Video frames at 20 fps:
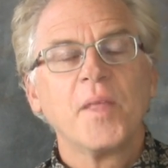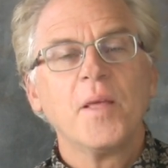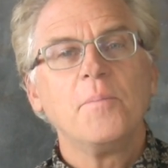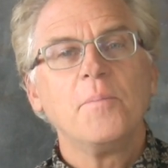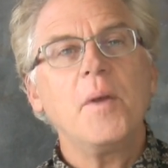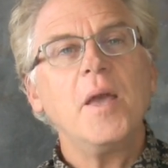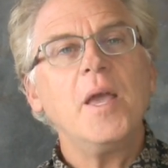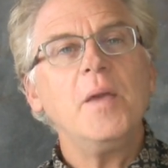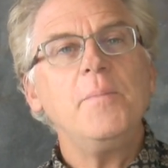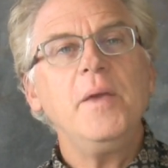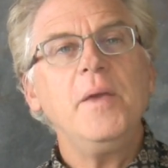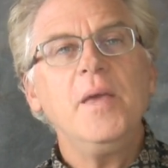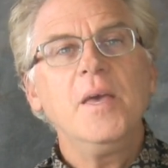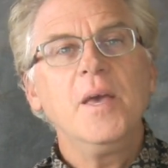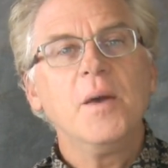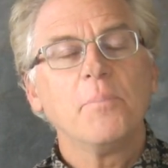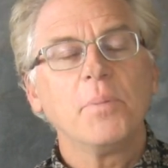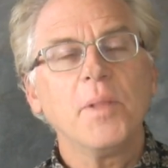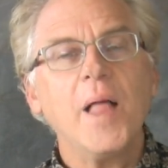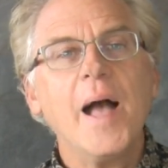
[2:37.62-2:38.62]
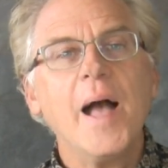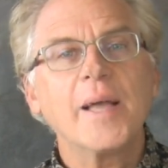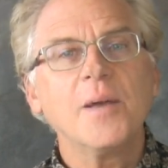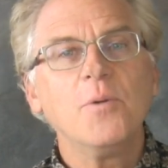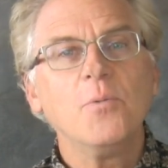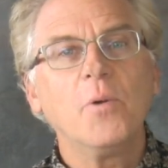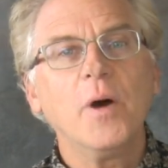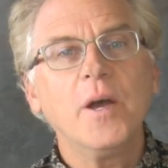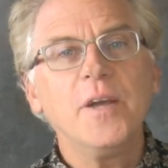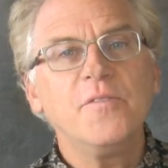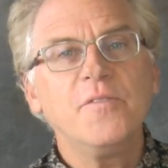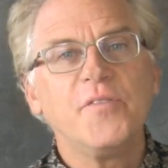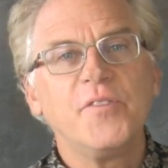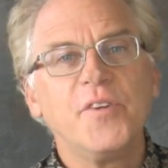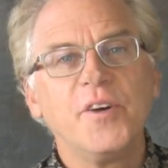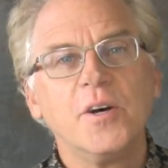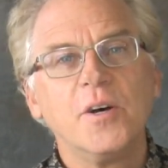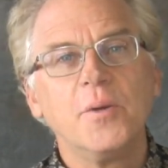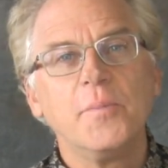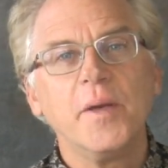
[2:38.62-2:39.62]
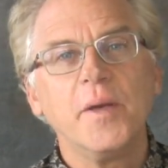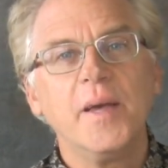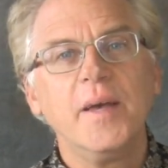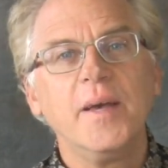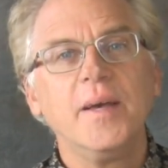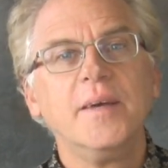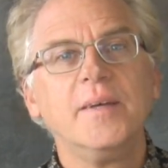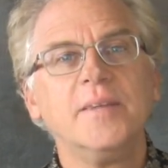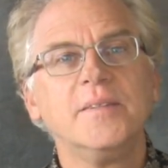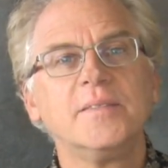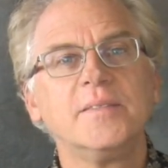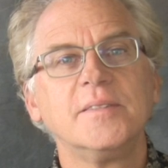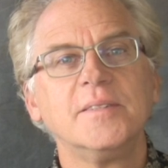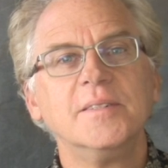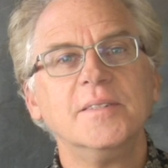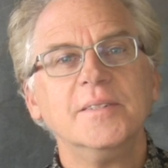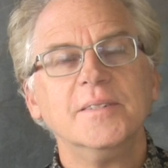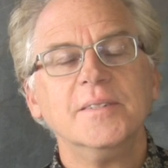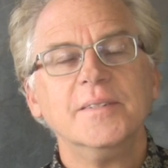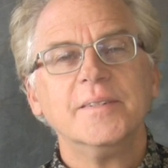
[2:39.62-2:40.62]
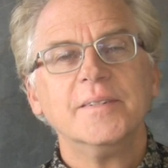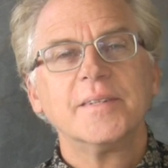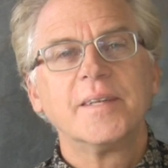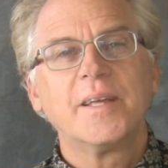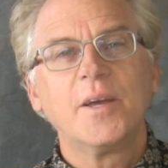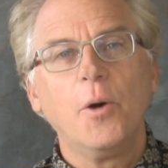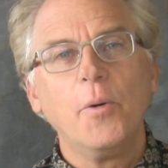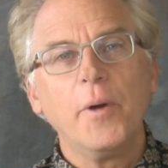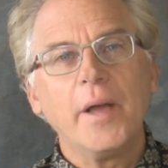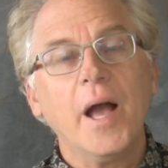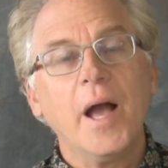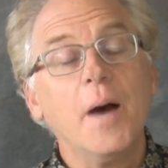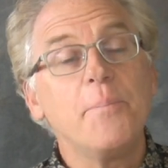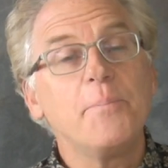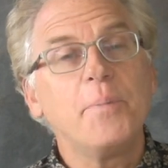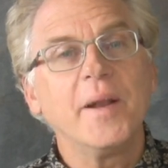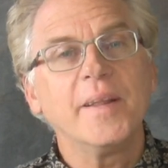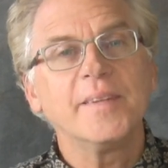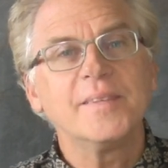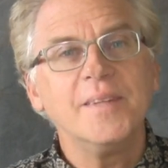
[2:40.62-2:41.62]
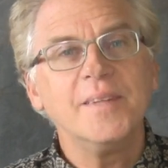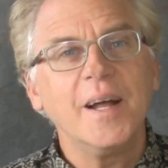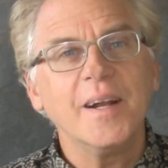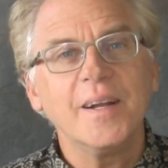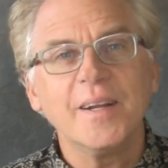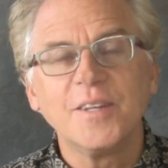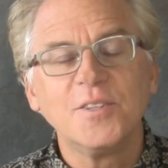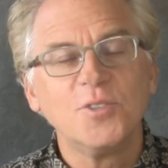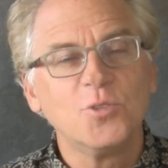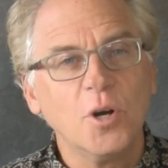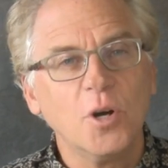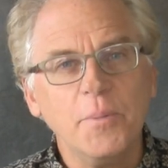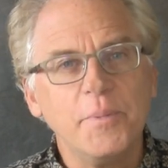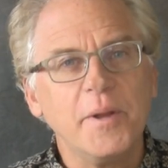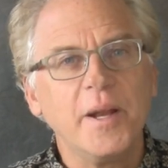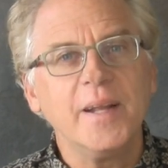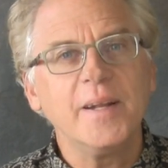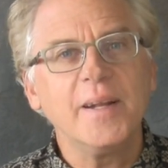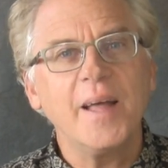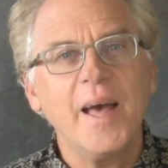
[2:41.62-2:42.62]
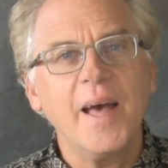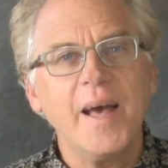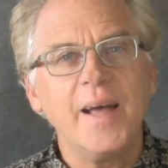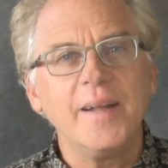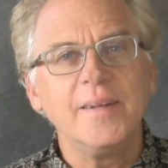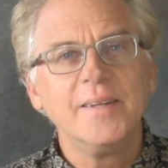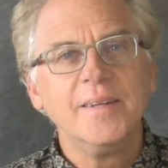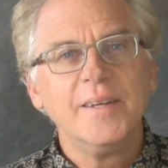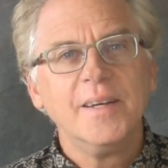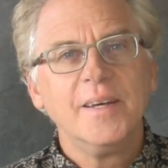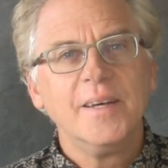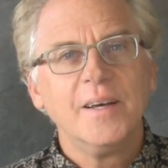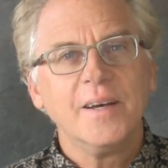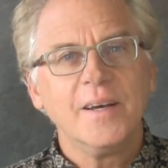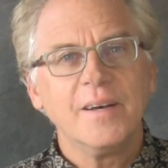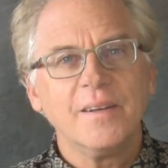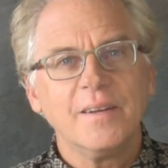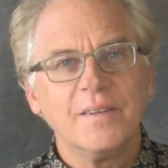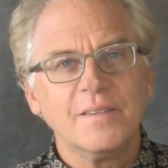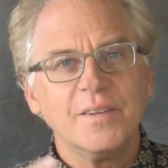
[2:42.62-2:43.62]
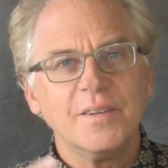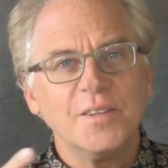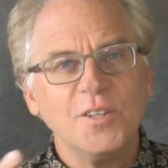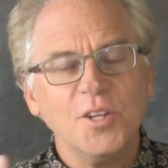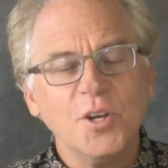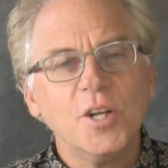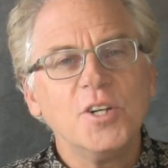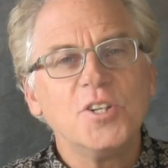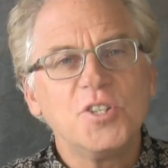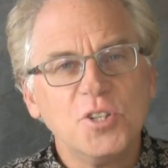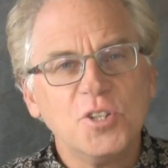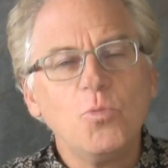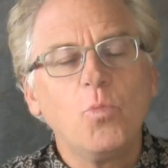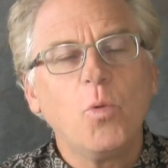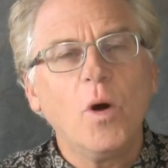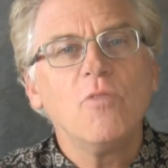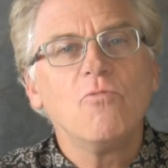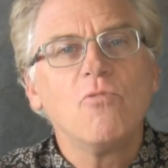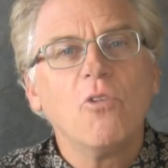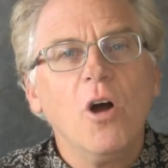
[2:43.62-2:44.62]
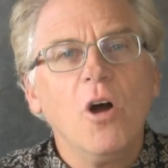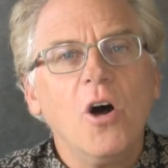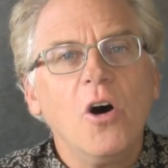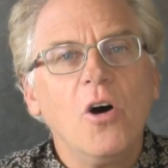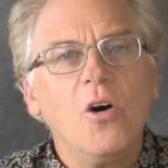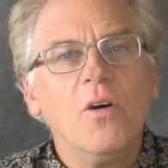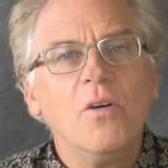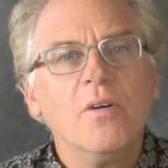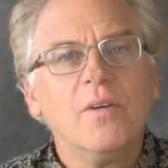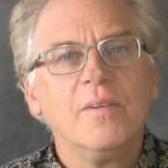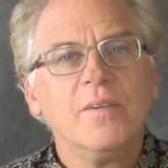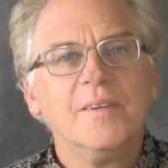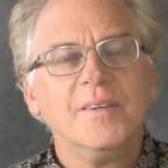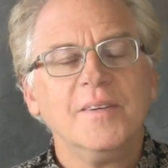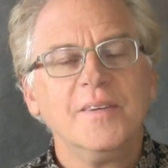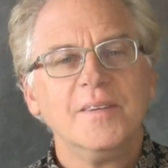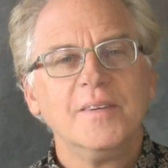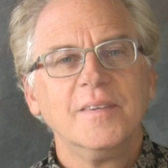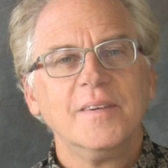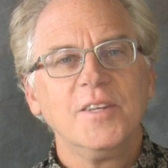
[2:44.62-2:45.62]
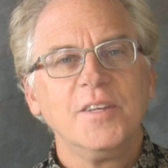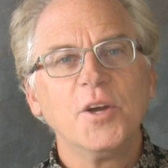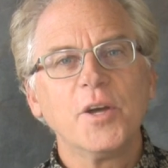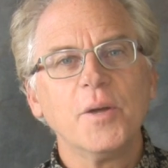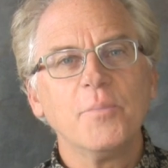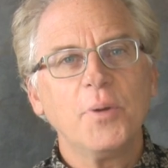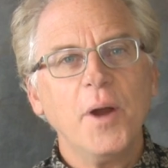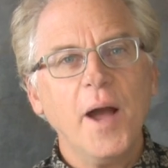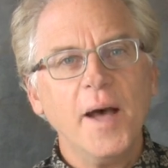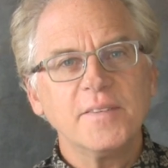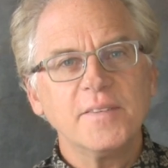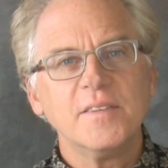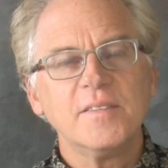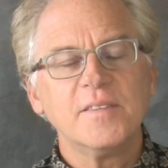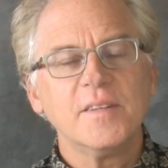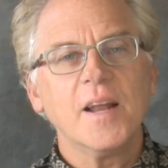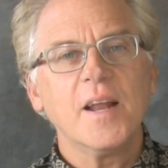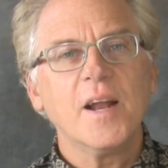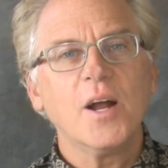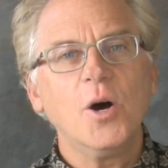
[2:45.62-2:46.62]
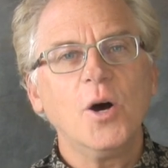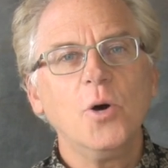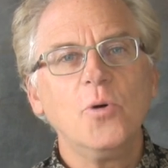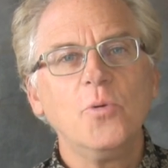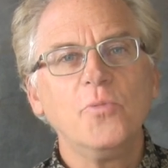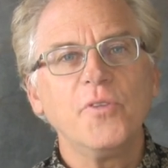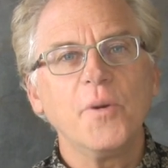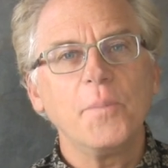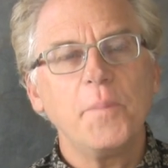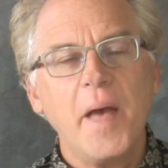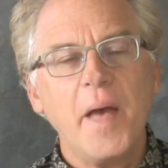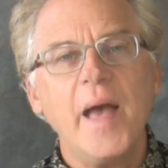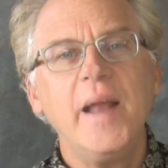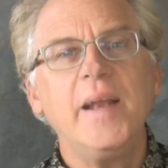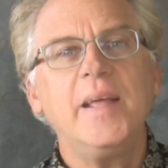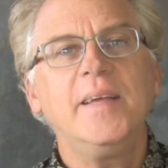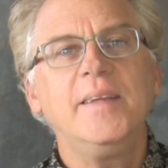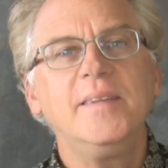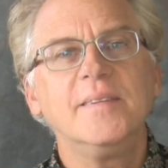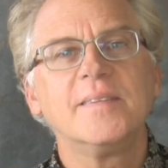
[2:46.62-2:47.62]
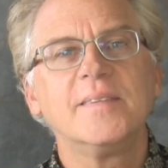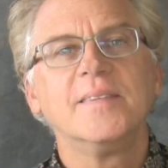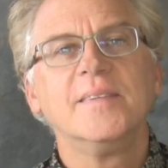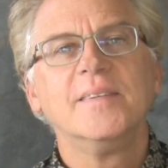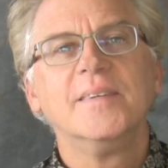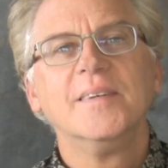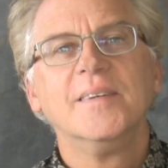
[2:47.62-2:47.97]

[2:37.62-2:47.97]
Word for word: Maybe black and white film is going up, but it's not exorbitant. And you can shoot one raw. You can process it at home for pennies.